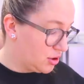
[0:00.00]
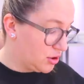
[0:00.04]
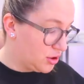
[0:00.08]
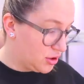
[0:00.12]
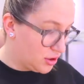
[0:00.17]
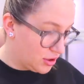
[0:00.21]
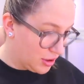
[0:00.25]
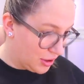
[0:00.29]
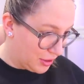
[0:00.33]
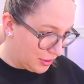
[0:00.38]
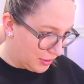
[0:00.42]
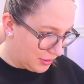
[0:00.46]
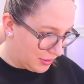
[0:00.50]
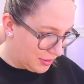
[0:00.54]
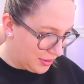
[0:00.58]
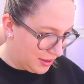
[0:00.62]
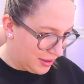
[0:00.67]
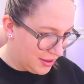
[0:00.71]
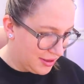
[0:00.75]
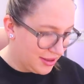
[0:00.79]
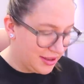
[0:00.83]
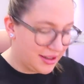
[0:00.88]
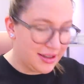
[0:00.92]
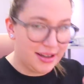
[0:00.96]
so,
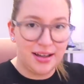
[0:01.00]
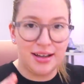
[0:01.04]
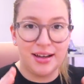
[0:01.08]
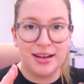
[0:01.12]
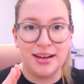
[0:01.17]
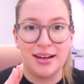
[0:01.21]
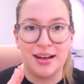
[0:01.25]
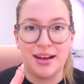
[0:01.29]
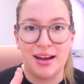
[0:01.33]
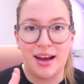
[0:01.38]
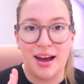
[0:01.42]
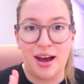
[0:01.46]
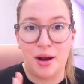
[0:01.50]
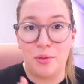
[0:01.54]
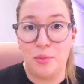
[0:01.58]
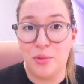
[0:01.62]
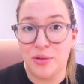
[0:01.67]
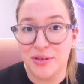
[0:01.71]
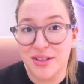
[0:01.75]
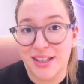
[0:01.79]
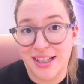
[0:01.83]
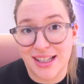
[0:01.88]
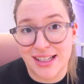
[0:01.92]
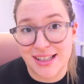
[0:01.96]
I
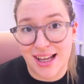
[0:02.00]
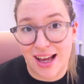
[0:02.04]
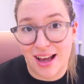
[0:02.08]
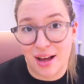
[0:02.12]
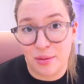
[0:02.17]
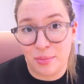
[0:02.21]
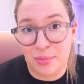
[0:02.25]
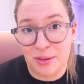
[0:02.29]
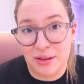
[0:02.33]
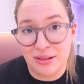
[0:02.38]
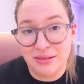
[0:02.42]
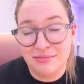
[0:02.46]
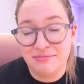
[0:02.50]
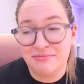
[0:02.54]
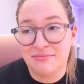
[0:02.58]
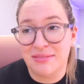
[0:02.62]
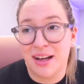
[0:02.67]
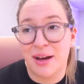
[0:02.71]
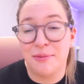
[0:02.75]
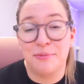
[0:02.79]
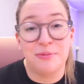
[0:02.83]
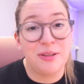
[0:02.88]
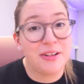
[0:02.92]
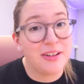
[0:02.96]
wanted it to happen.
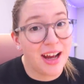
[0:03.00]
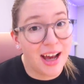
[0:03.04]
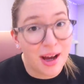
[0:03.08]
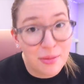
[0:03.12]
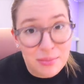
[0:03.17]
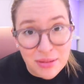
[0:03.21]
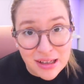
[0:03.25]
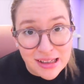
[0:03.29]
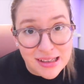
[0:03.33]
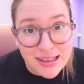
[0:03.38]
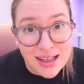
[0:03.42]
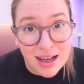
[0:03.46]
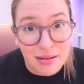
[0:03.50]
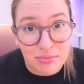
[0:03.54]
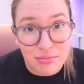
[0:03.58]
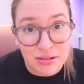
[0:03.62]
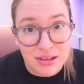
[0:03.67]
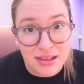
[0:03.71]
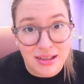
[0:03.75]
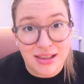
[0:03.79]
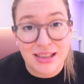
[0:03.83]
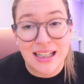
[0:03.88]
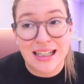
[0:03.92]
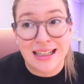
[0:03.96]
I'm very happy it's
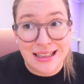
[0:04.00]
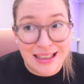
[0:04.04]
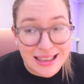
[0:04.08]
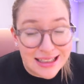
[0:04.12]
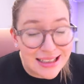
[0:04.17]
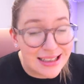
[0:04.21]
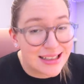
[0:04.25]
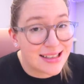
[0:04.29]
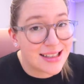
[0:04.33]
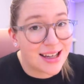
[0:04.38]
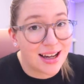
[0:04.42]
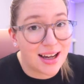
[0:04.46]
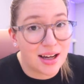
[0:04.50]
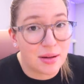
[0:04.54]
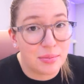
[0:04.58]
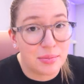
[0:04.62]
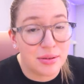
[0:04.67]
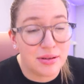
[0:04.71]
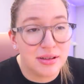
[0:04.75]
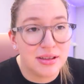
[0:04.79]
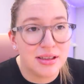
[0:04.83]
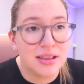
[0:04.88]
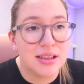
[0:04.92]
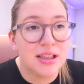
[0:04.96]
happened. It needed to
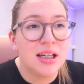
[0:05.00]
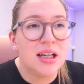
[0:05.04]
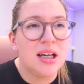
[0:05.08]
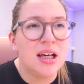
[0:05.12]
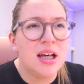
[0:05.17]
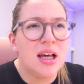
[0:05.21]
happen.